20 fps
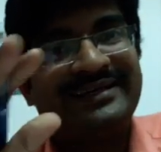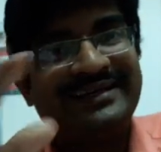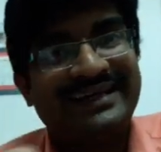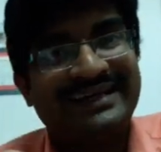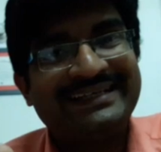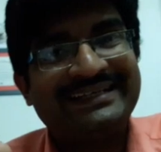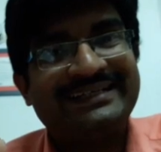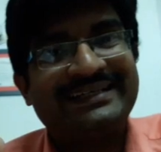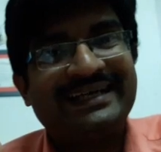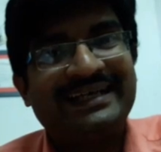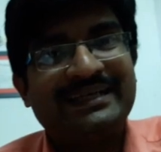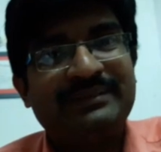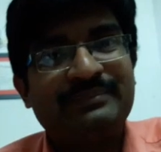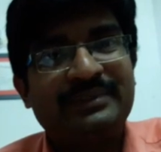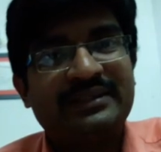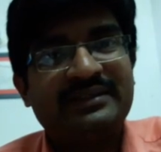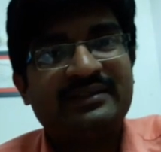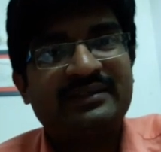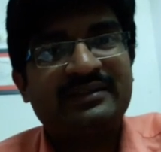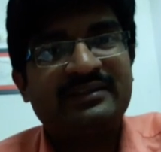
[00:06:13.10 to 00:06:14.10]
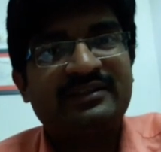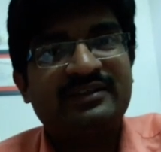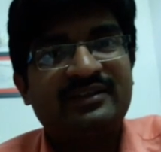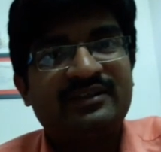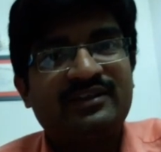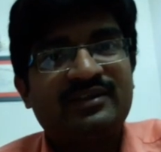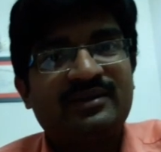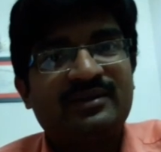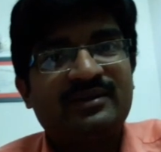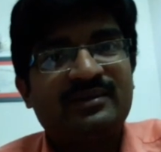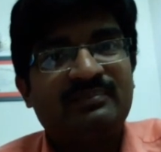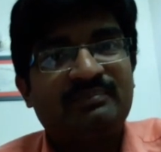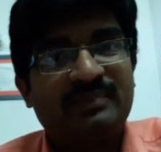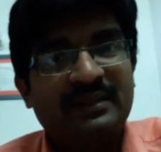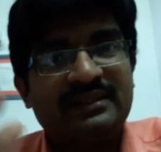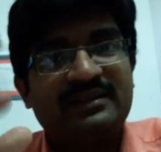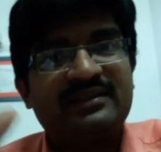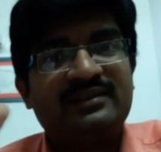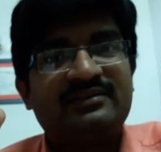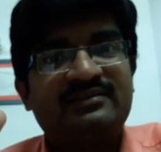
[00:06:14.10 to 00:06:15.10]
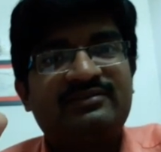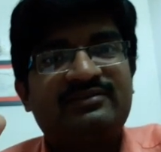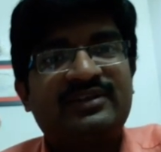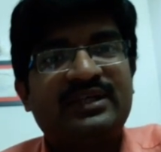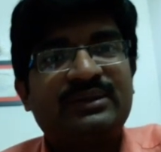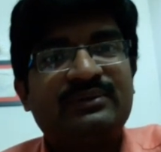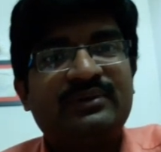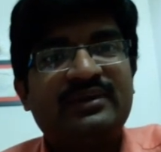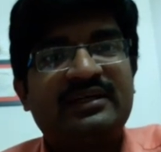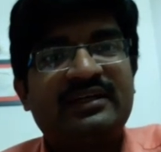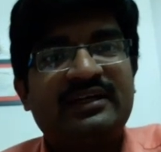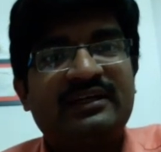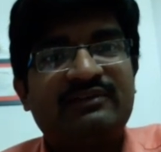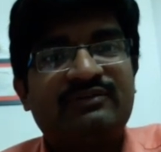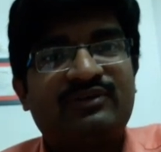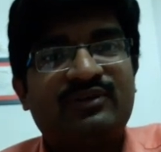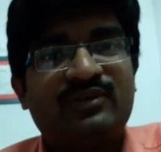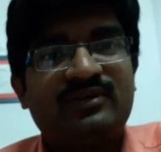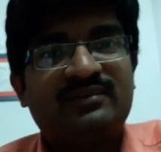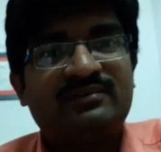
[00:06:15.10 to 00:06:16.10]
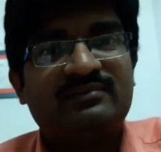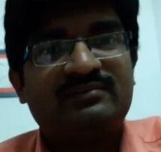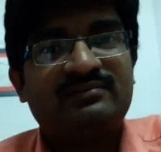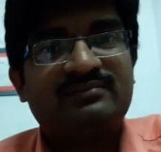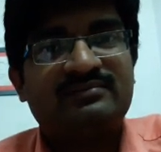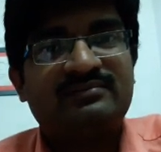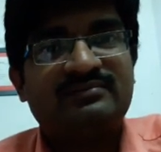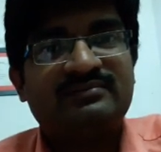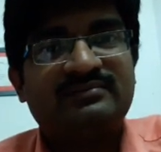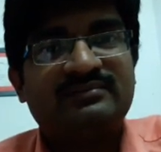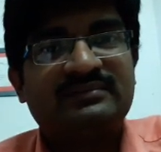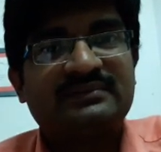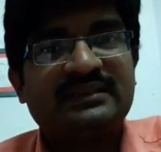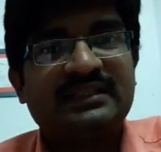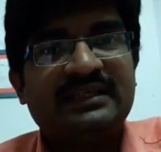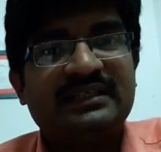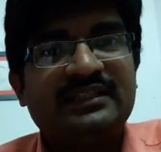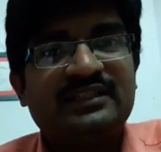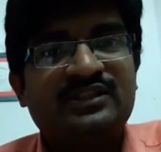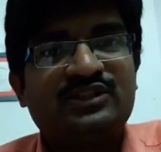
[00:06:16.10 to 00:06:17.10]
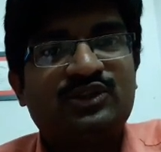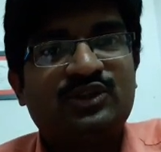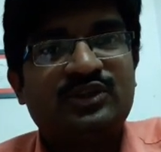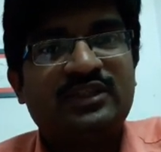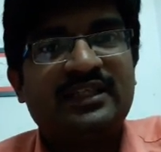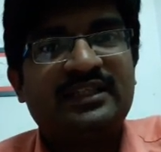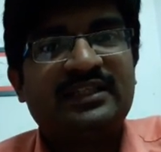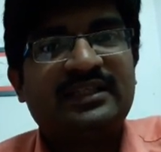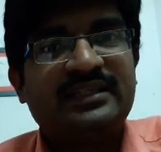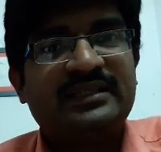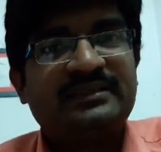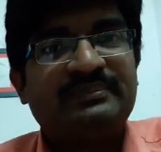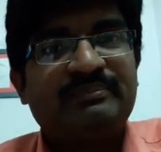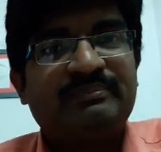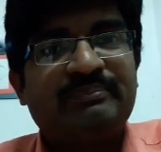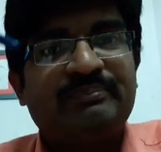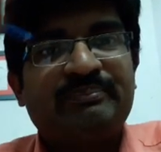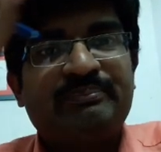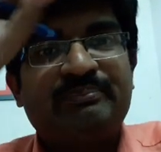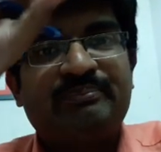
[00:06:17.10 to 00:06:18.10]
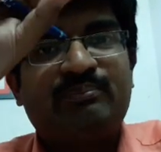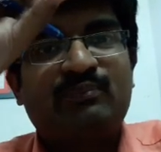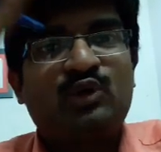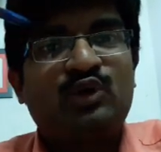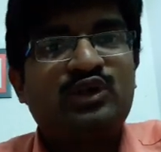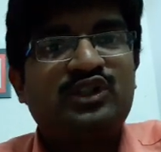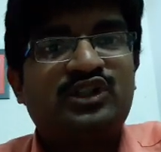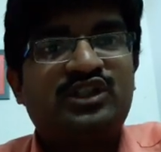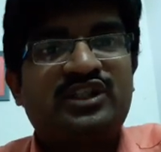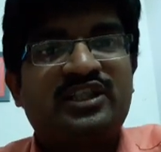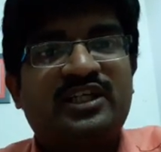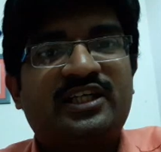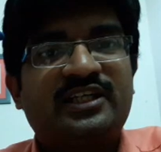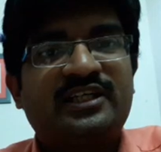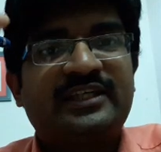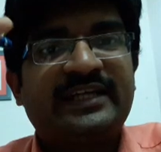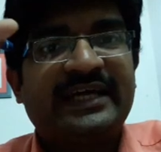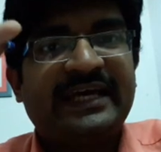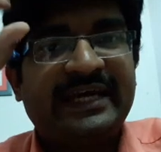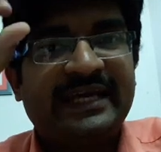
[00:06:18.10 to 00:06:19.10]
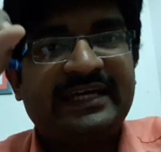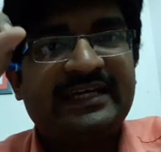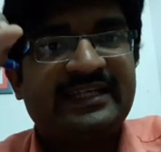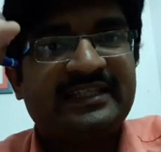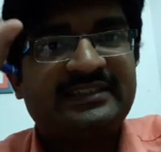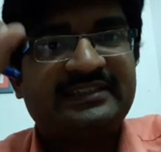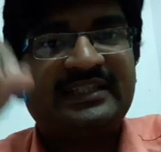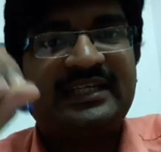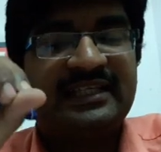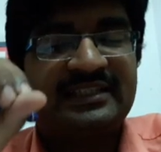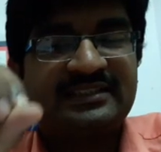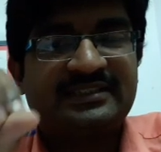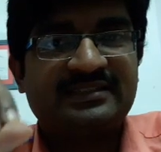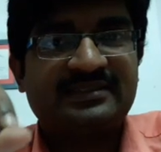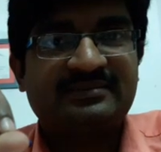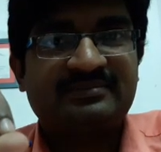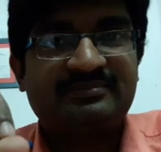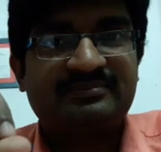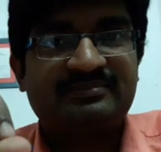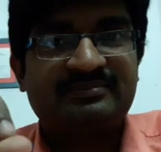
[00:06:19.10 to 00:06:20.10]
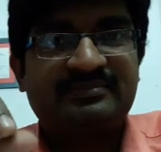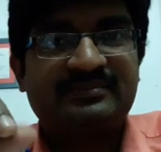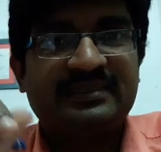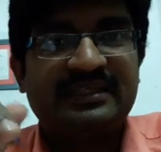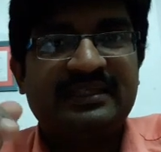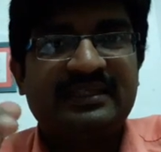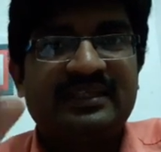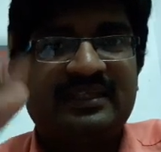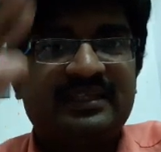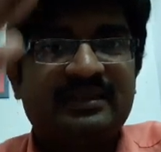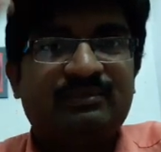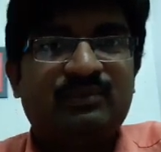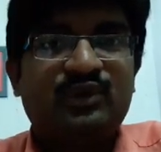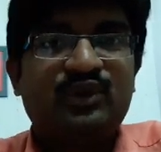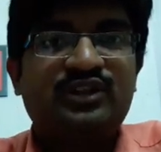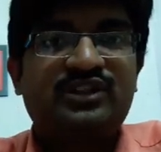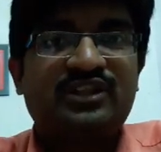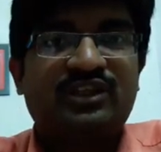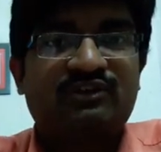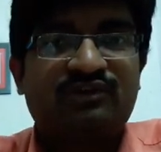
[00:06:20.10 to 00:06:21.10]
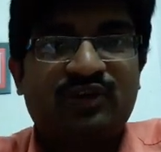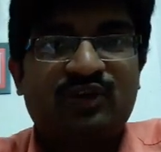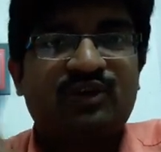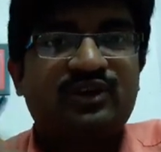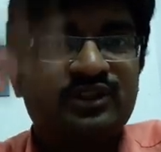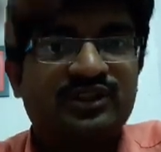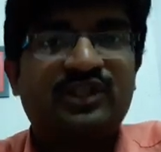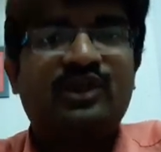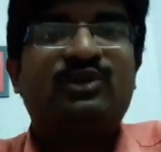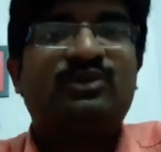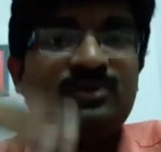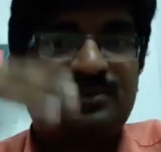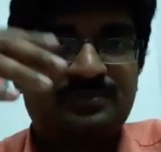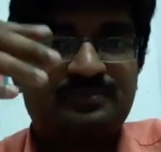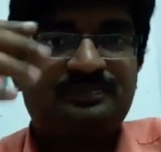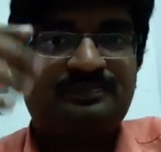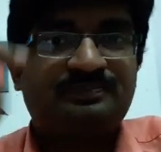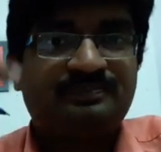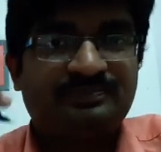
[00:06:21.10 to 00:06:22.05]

dry climate but frequent rainfall, so that the moisture in the air is less, the moisture falls down.